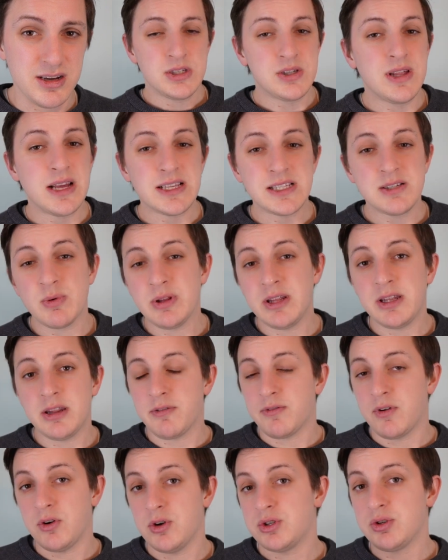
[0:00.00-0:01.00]
So that's really the
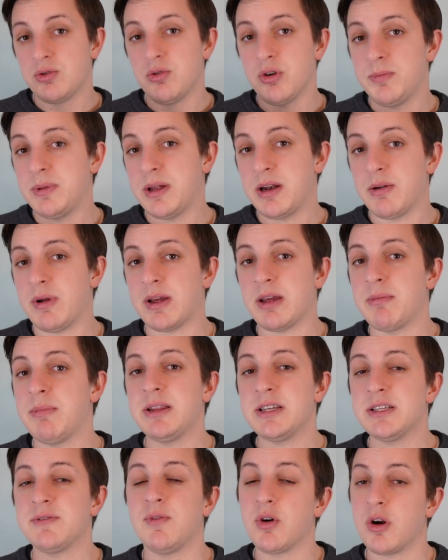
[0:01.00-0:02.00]
first group that I
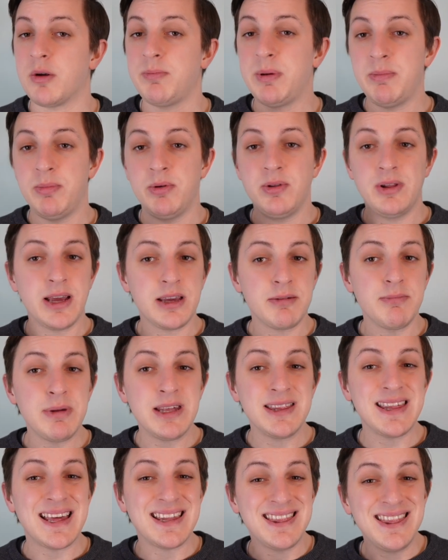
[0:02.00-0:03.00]
recommend this for, are people like
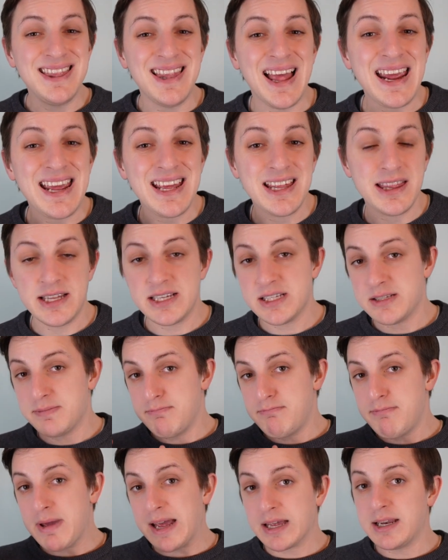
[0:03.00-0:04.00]
me that like this
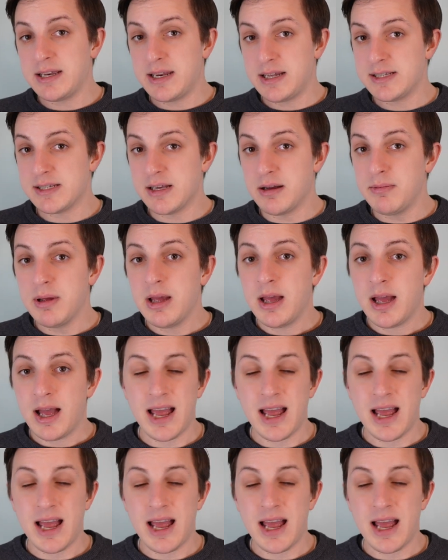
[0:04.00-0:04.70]
mechanism.